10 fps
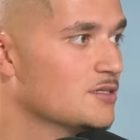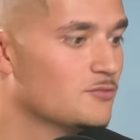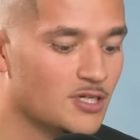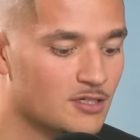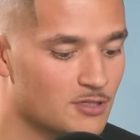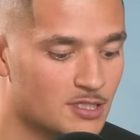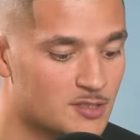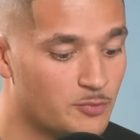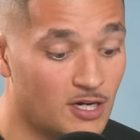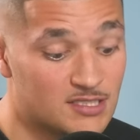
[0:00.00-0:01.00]
I'm really, really
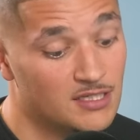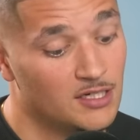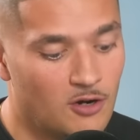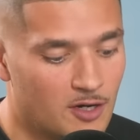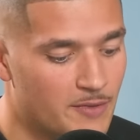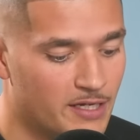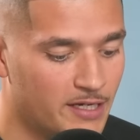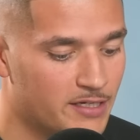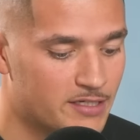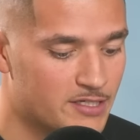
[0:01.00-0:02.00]
surprised that they got him in
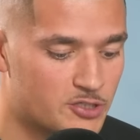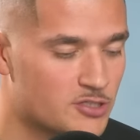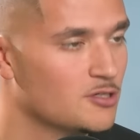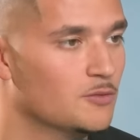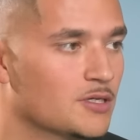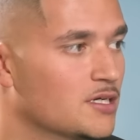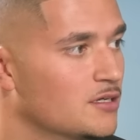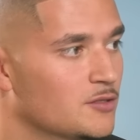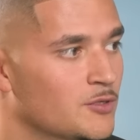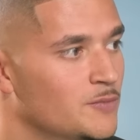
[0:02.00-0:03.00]
and it's just not working
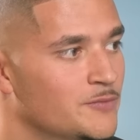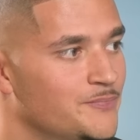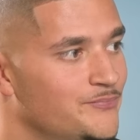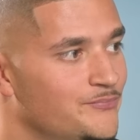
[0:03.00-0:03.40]
at the moment.